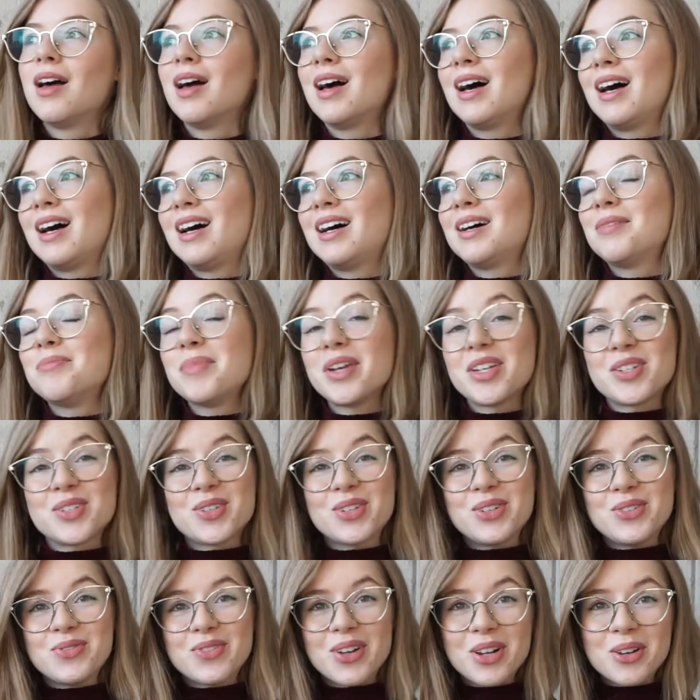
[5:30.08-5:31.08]
Uh, make sure
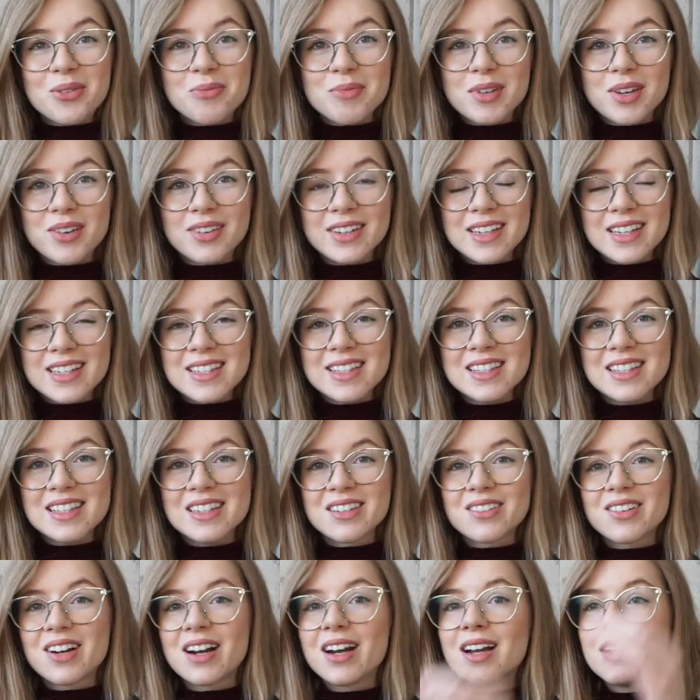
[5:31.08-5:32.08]
to follow me on
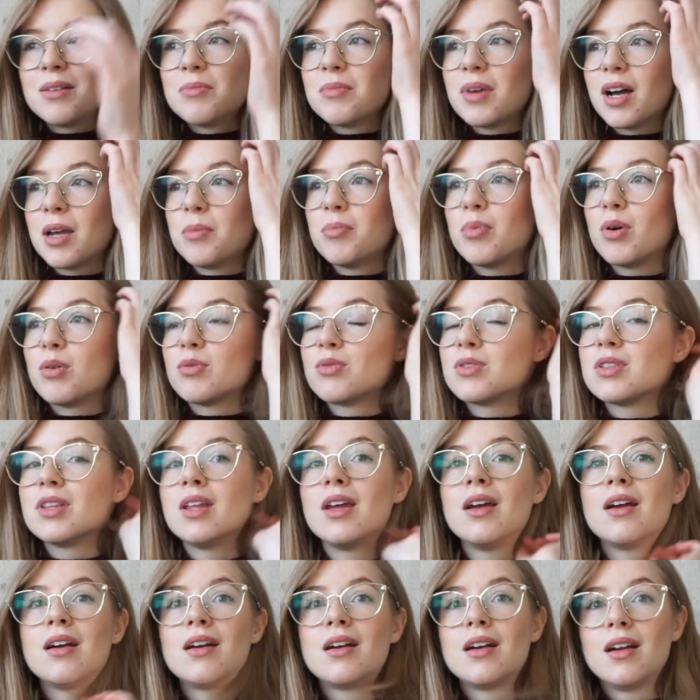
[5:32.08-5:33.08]
Instagram. I post
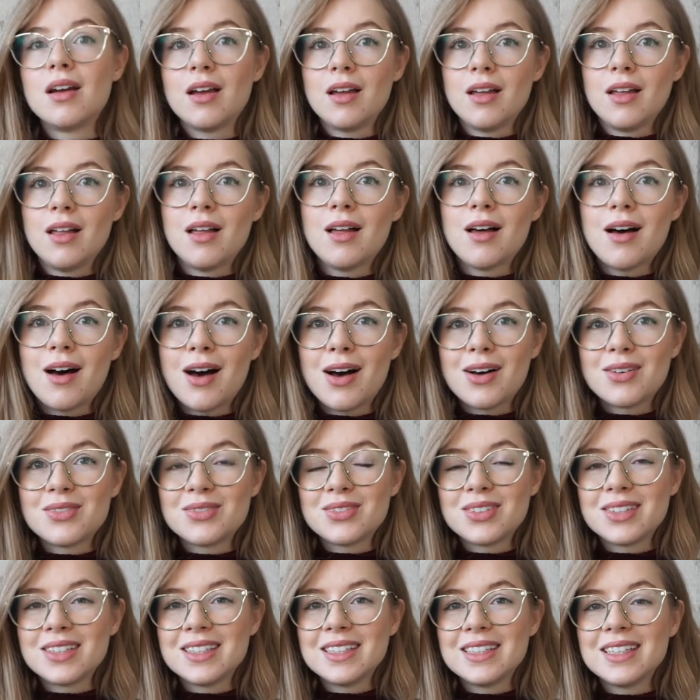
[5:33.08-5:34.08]
there
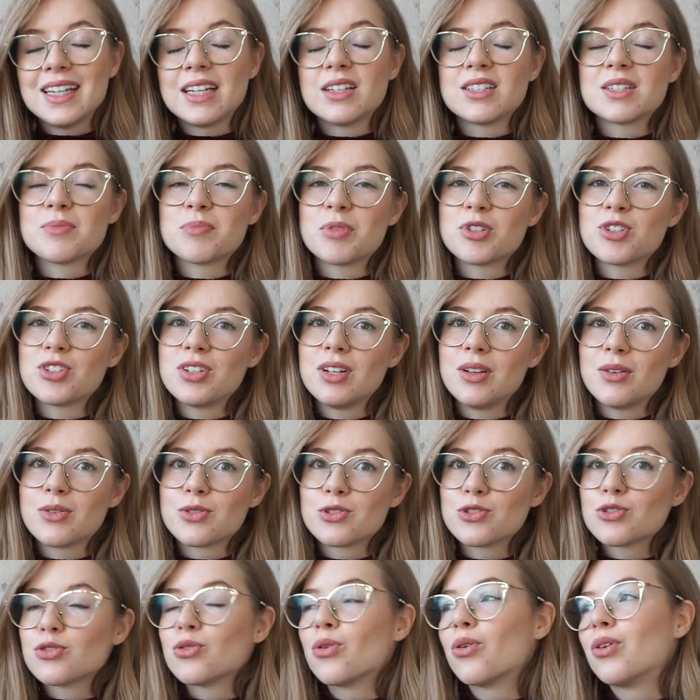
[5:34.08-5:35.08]
often, especially on
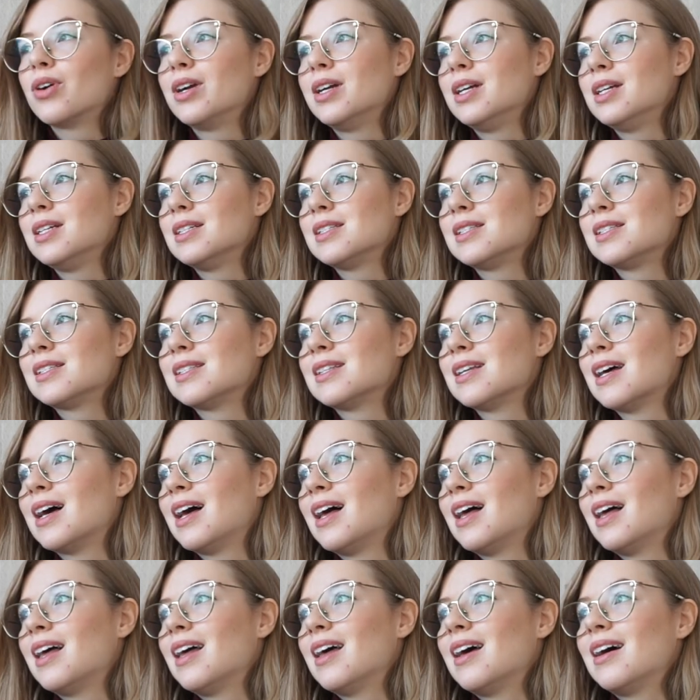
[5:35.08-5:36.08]
stories.
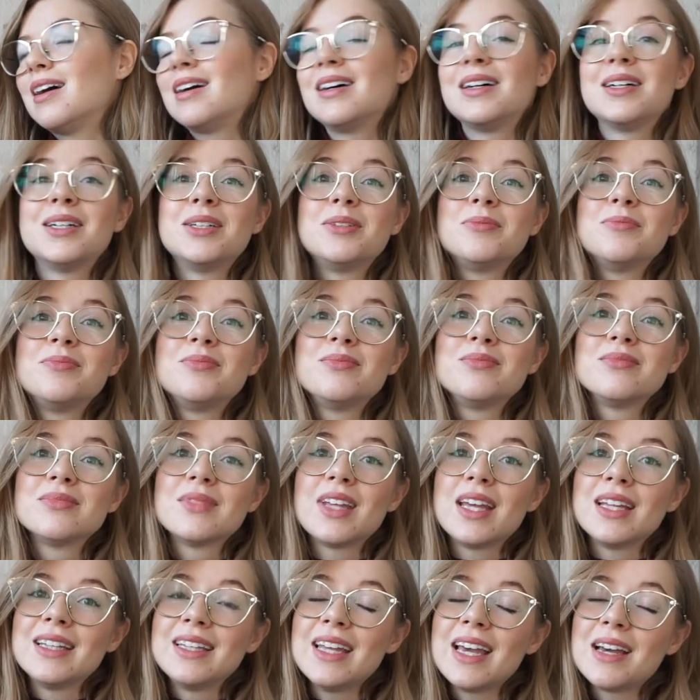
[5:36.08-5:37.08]
Um,
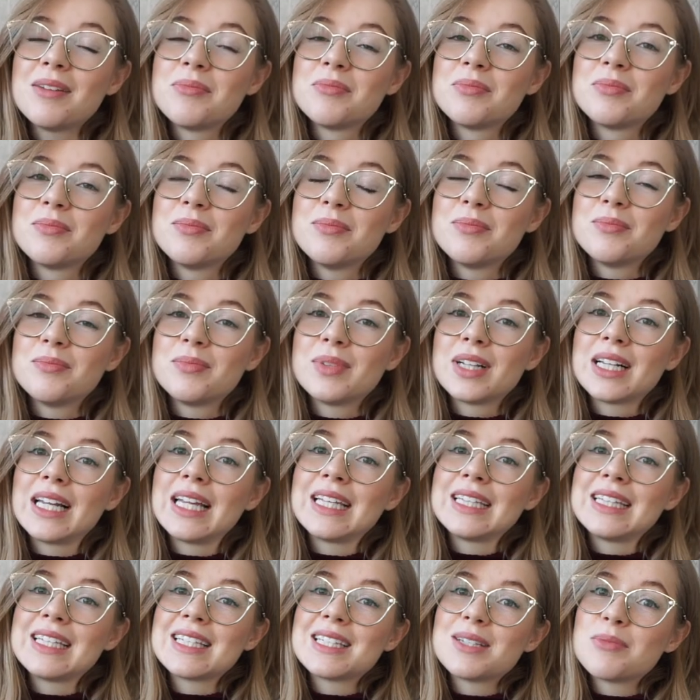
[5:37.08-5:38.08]
and yeah,
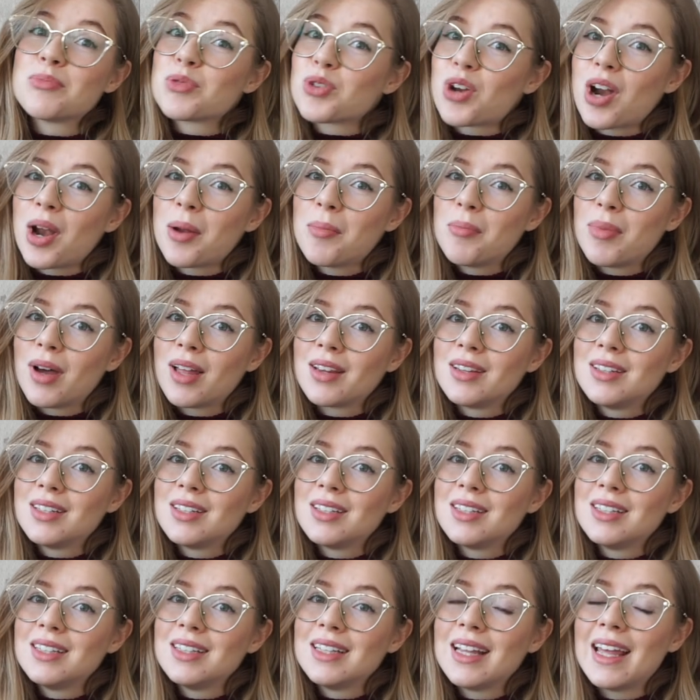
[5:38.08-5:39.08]
click the subscribe
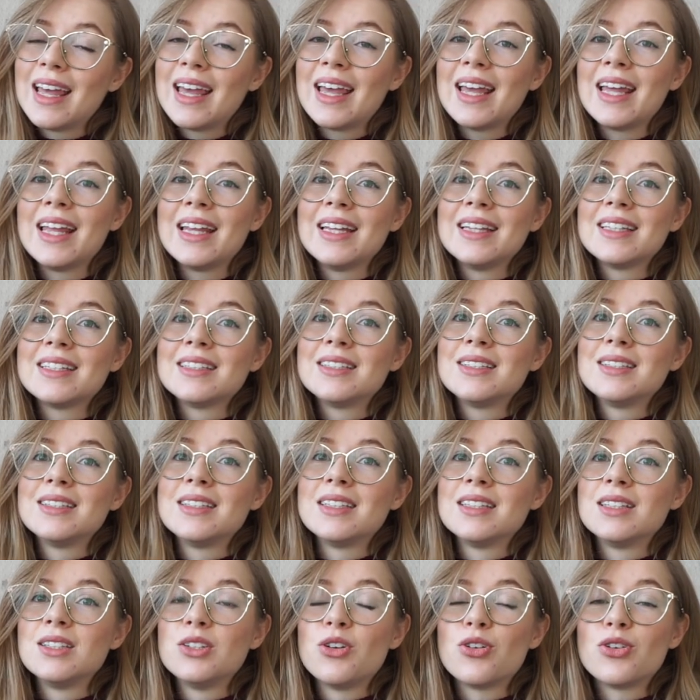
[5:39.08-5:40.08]
button and
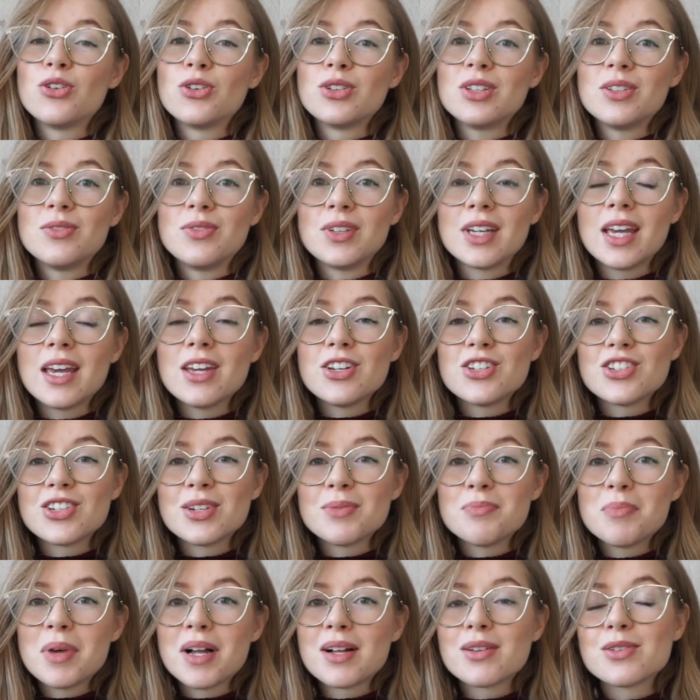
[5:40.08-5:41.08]
your
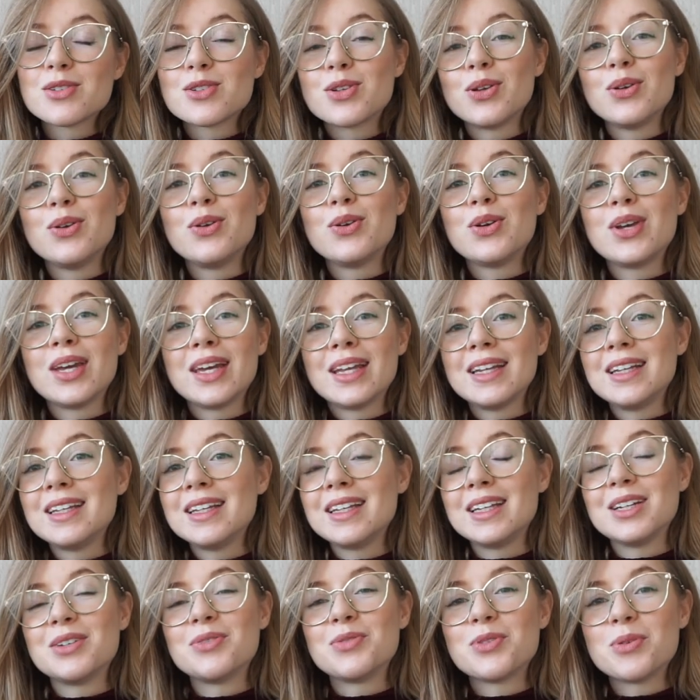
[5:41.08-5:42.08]
notification bell so you can
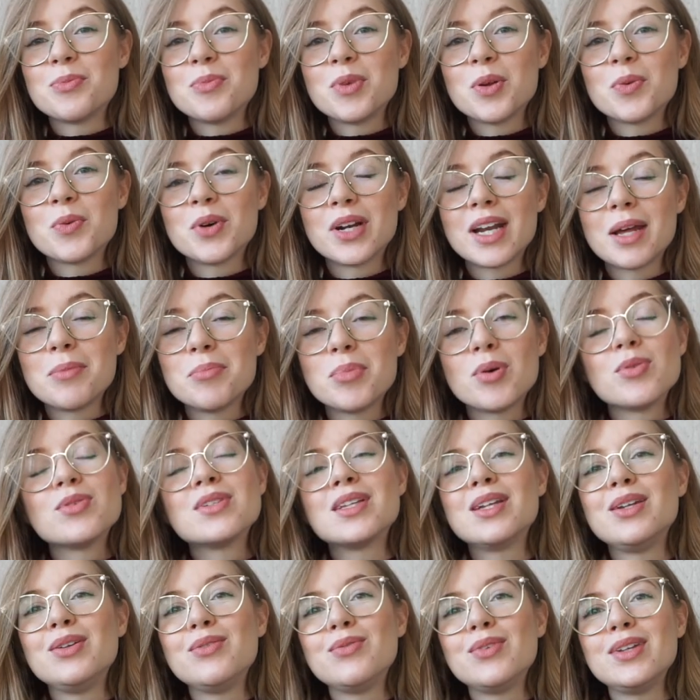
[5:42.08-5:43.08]
hear from me when I post
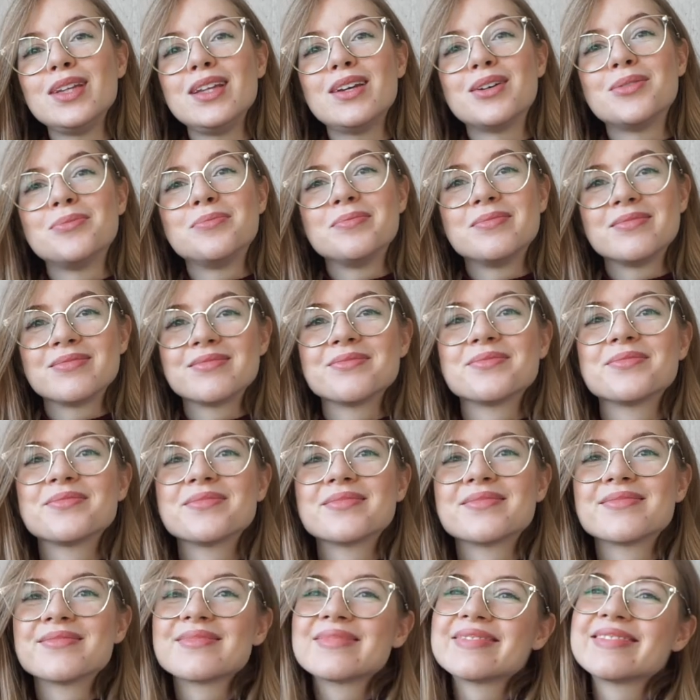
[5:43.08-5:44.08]
a new video.
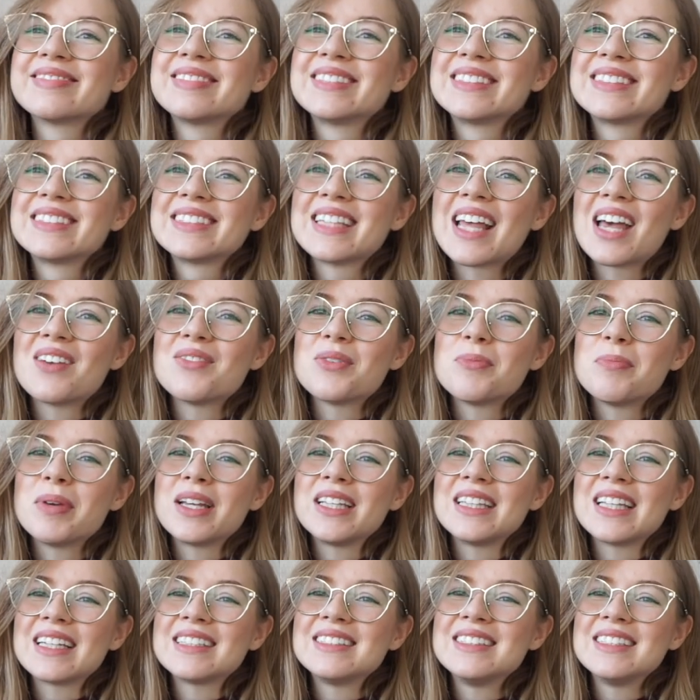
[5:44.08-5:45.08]
Have a
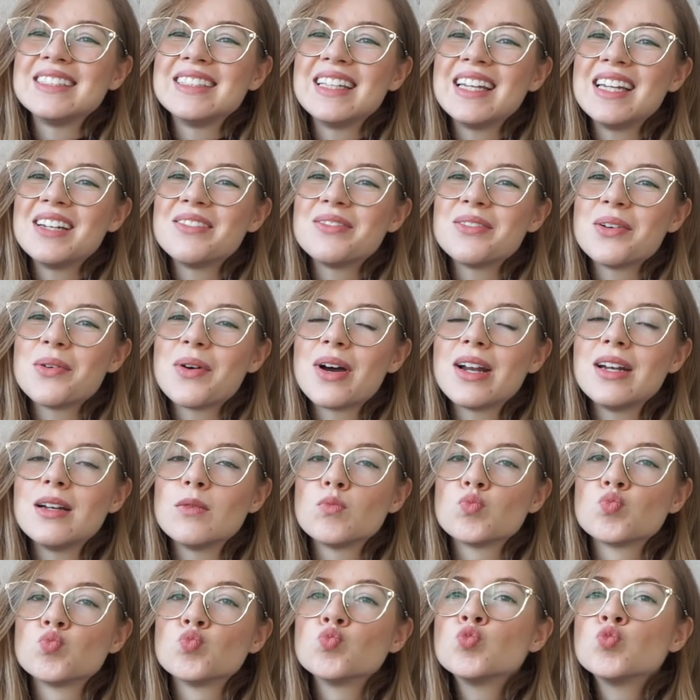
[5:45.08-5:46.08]
fantastic day, everyone!